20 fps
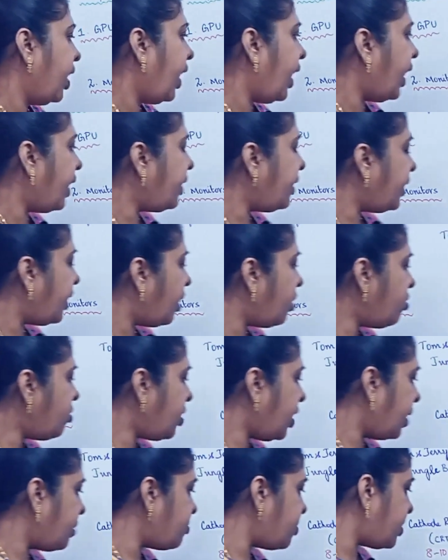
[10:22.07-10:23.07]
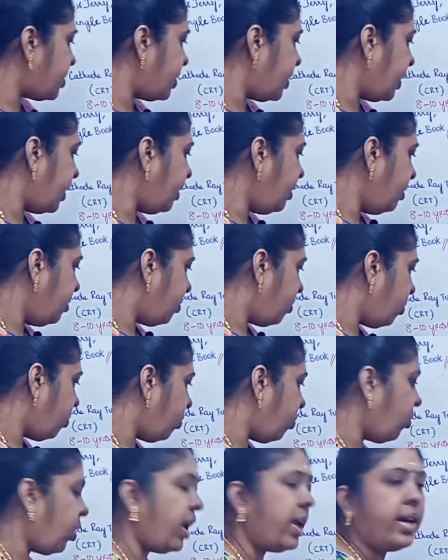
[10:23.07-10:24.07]
And now comes the
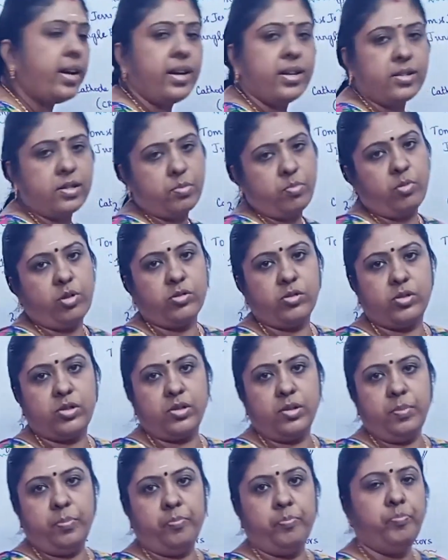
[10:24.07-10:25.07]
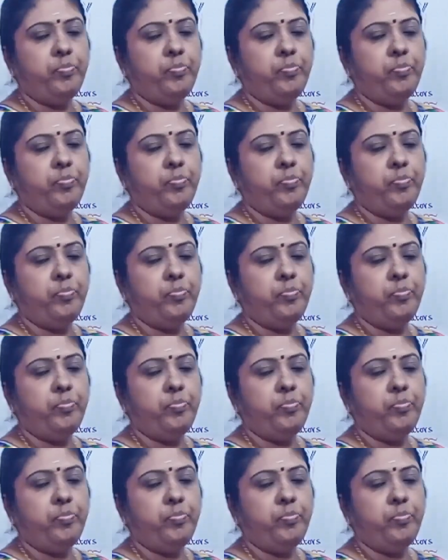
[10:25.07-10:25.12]
wireless mouse.